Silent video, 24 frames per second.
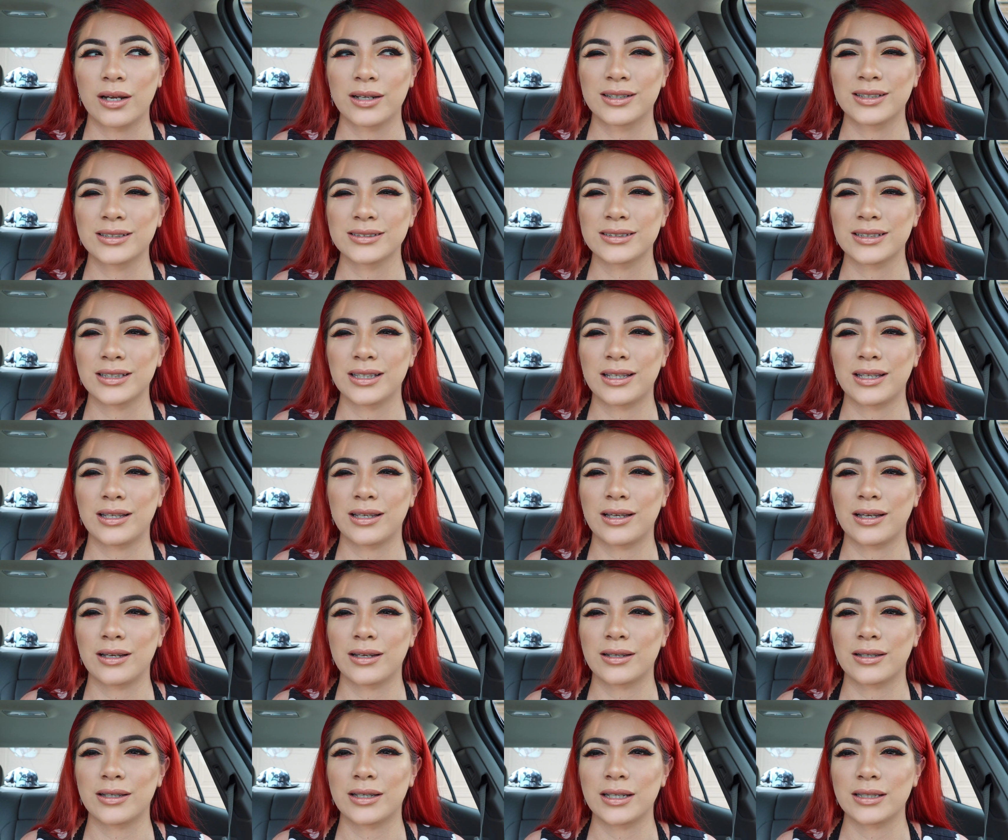
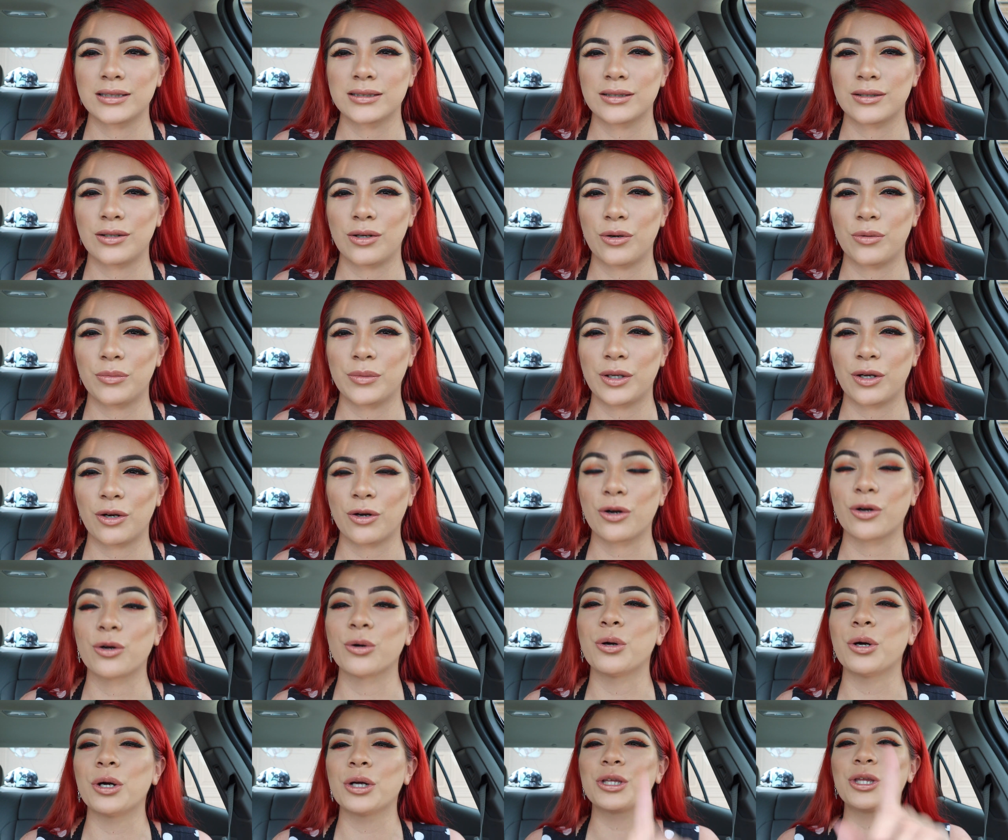get to know me,
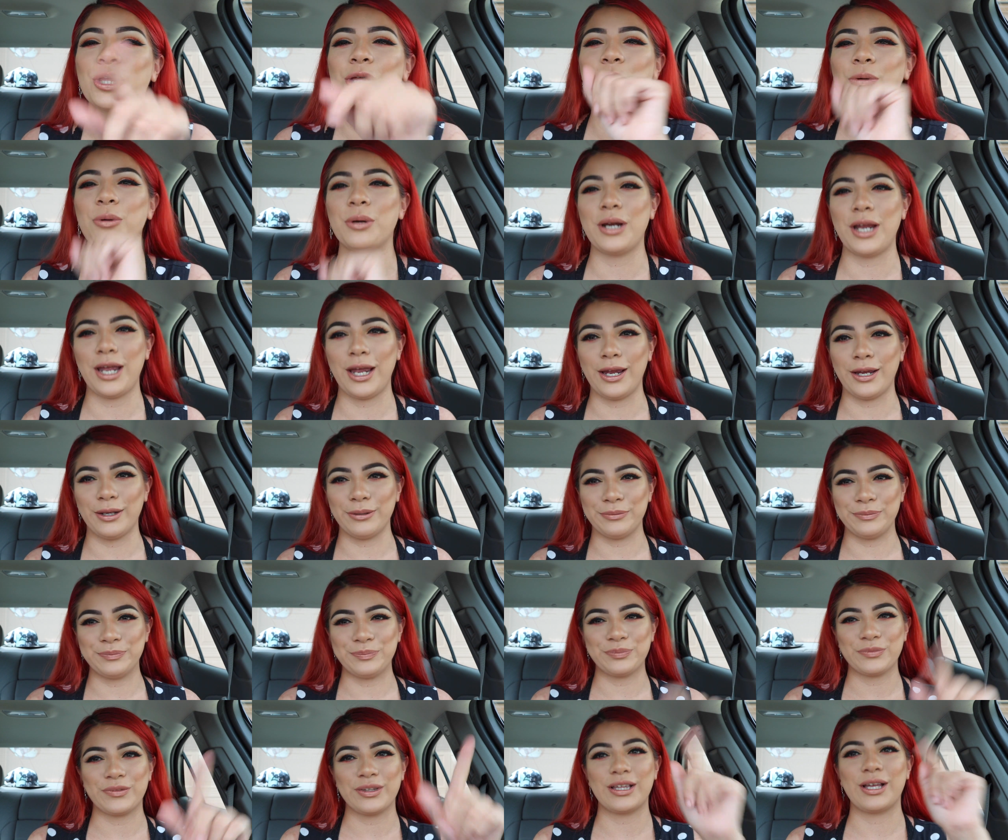or a Q&A.
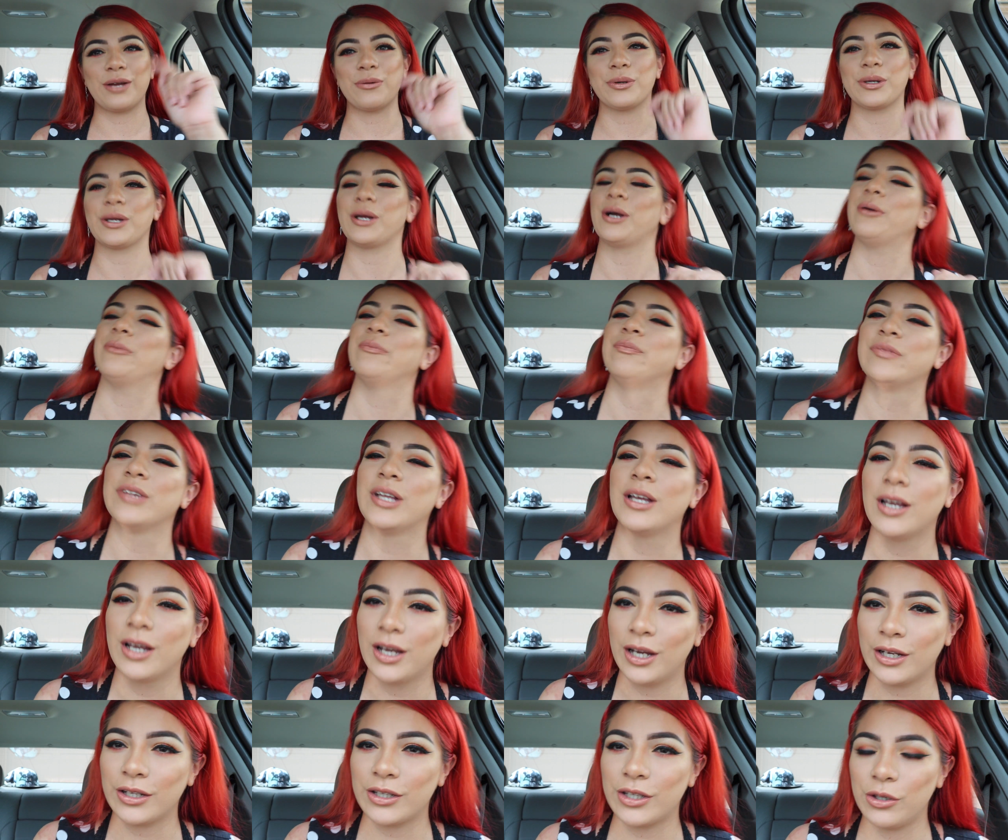There we go,
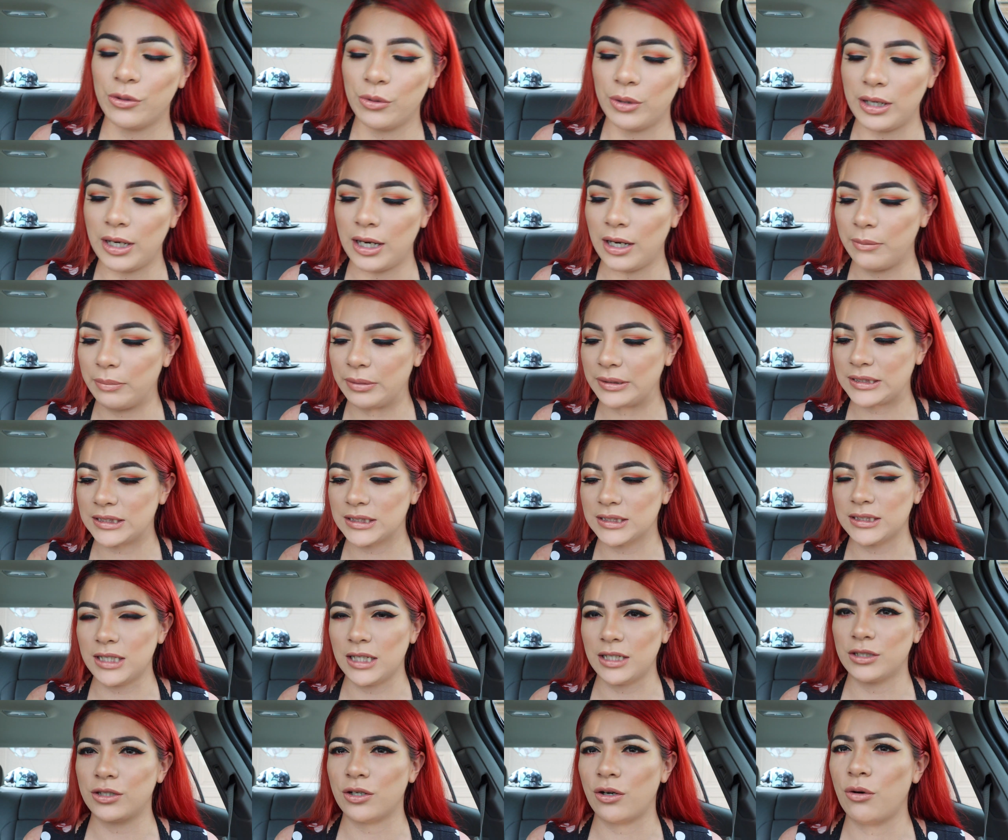a Q&A, but
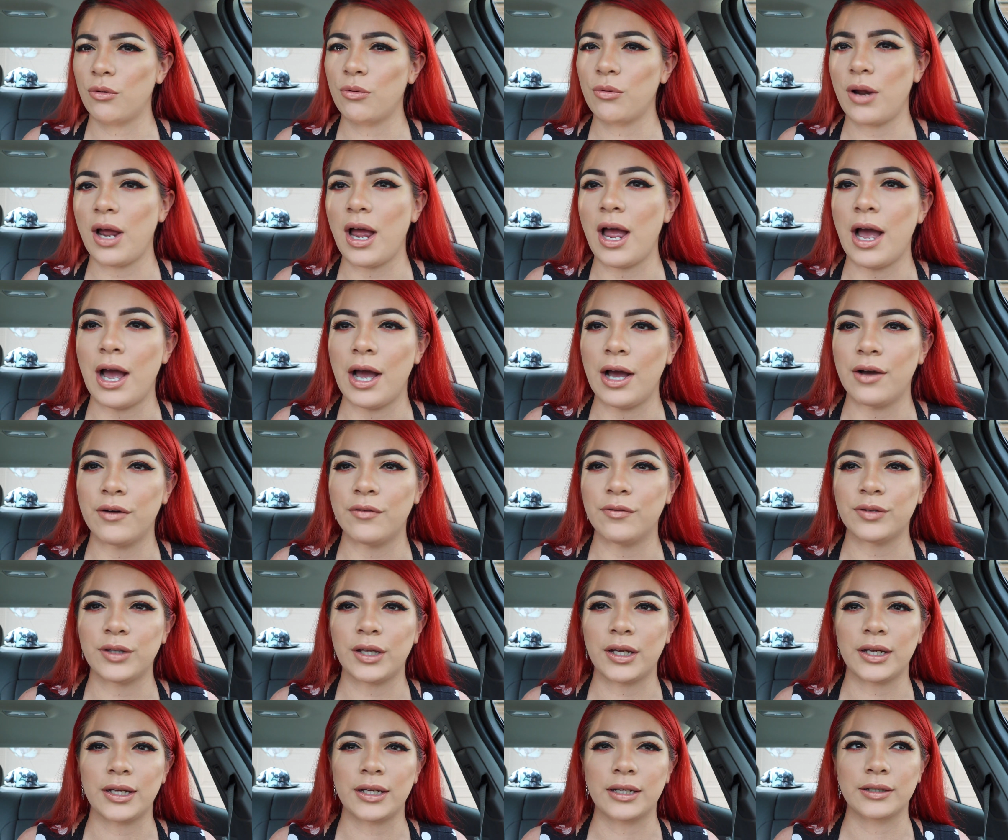since I don't have
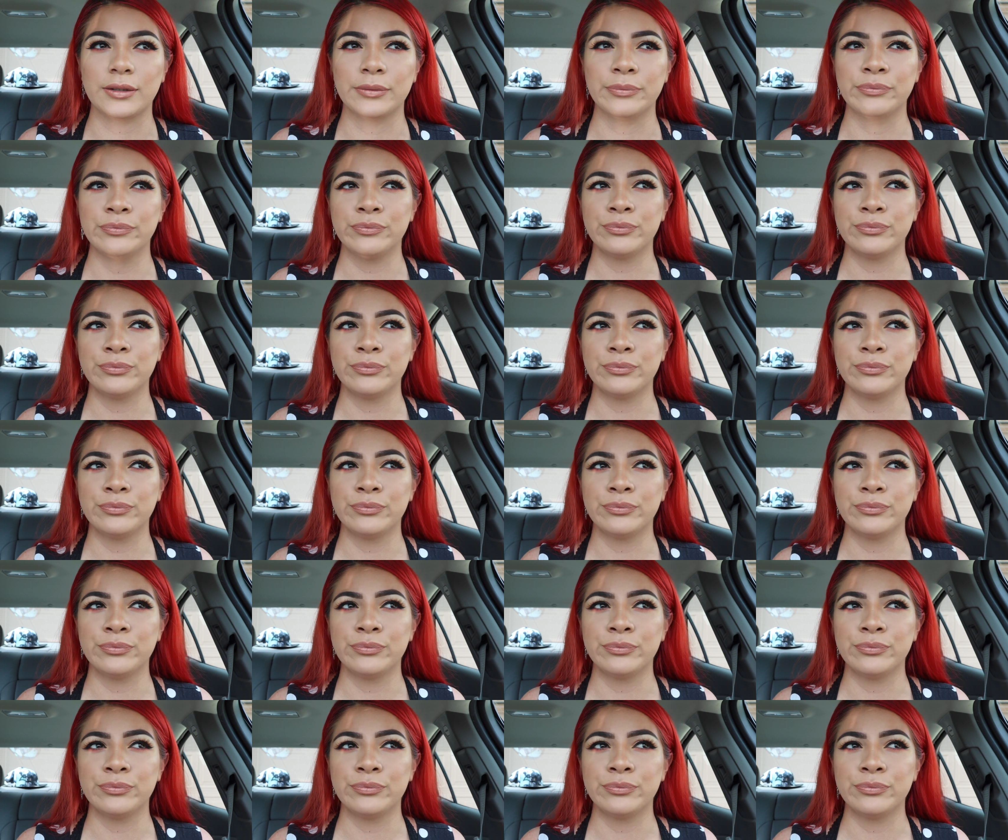like